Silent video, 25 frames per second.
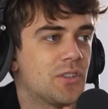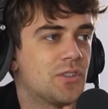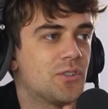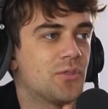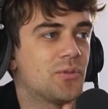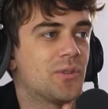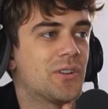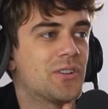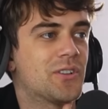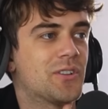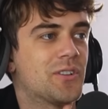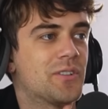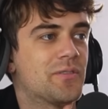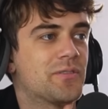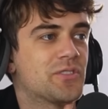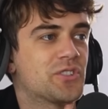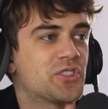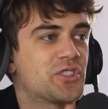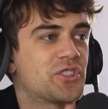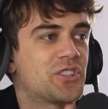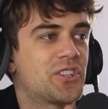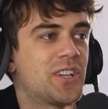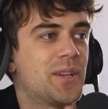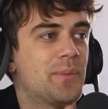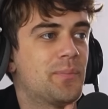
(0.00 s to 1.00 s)
Do you wonder if a
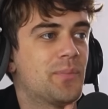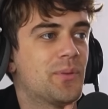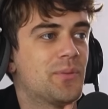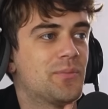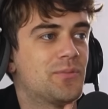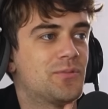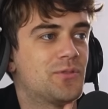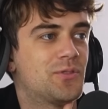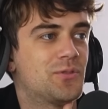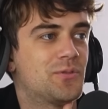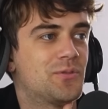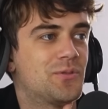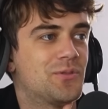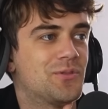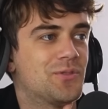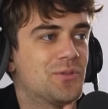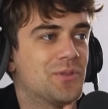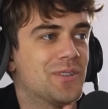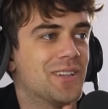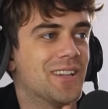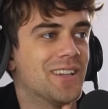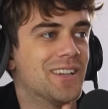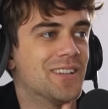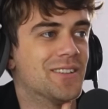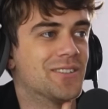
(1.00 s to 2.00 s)
sheep
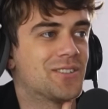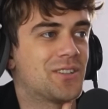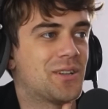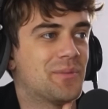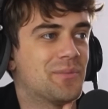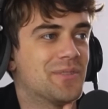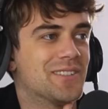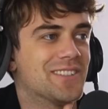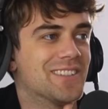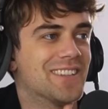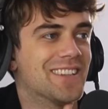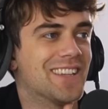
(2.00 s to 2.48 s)
commented